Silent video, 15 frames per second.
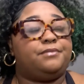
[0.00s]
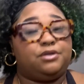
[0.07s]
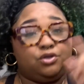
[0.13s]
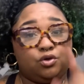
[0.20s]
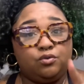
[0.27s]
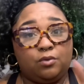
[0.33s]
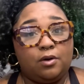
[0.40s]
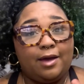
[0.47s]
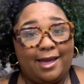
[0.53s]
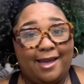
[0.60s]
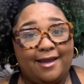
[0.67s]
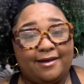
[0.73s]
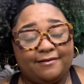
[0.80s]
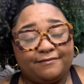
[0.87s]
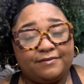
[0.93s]
You will
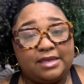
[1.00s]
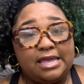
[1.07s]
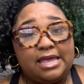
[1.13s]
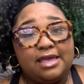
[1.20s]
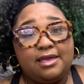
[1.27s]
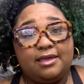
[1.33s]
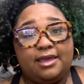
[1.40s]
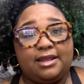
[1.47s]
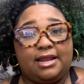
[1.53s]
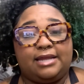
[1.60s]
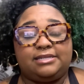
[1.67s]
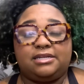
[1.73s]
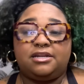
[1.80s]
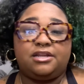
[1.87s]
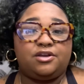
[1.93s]
have an
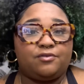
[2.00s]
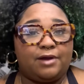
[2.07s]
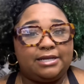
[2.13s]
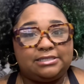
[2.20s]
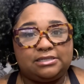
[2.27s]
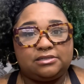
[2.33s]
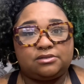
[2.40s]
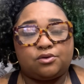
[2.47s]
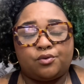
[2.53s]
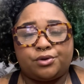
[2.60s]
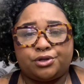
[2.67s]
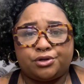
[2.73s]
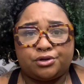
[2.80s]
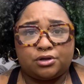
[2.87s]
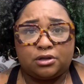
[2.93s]
identity crisis on
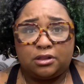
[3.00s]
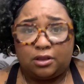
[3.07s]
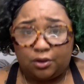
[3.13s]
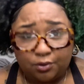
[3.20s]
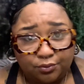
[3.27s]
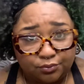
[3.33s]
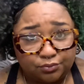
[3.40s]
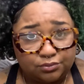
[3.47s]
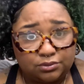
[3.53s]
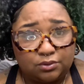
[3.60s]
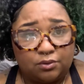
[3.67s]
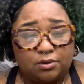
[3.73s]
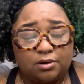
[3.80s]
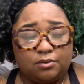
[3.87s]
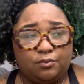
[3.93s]
your clothes
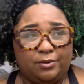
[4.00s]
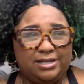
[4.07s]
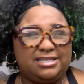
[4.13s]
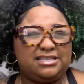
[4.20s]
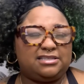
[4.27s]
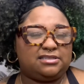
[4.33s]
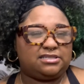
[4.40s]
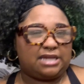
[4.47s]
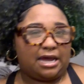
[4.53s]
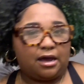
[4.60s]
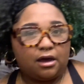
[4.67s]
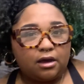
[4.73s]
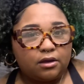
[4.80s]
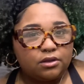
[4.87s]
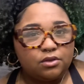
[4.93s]
or what
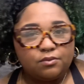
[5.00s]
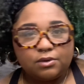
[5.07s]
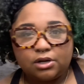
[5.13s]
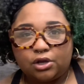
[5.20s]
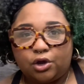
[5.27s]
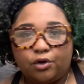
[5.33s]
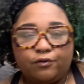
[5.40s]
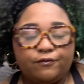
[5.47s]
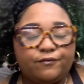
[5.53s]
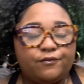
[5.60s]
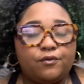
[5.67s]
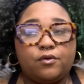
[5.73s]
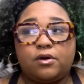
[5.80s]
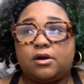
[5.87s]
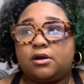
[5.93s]
style you want to go
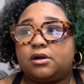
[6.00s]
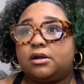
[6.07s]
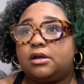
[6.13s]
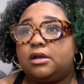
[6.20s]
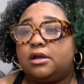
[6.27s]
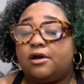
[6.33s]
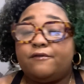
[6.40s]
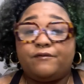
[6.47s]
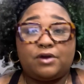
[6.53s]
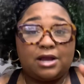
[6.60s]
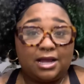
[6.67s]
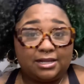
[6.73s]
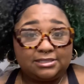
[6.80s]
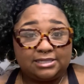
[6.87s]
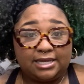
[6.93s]
for
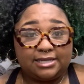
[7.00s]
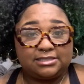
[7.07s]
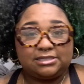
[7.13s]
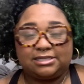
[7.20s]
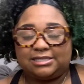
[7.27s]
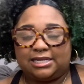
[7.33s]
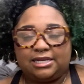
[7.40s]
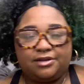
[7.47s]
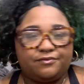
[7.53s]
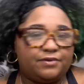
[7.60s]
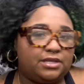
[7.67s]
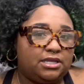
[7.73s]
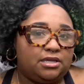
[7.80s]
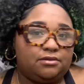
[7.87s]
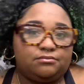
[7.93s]
context, because I didn't
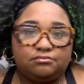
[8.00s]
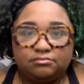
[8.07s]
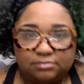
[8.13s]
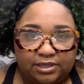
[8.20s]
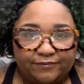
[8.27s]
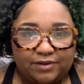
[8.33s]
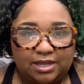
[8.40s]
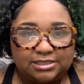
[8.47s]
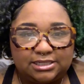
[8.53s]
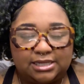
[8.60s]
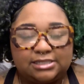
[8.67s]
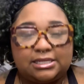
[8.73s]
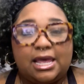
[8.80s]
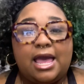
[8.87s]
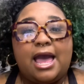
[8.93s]
really give
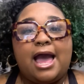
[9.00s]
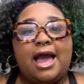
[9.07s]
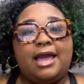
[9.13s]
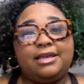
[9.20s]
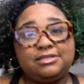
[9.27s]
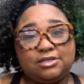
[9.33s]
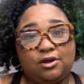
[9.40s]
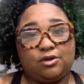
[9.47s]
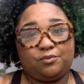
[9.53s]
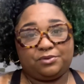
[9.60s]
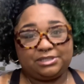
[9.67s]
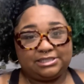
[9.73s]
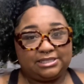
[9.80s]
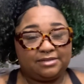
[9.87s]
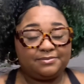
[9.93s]
context. I used to go to
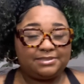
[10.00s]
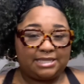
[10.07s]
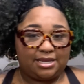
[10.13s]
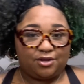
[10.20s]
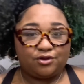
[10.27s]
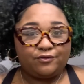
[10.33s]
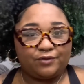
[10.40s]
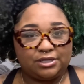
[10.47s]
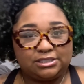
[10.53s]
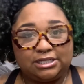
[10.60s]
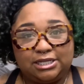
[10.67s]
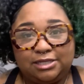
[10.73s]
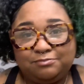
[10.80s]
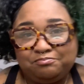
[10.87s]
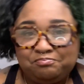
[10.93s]
Wisconsin State University.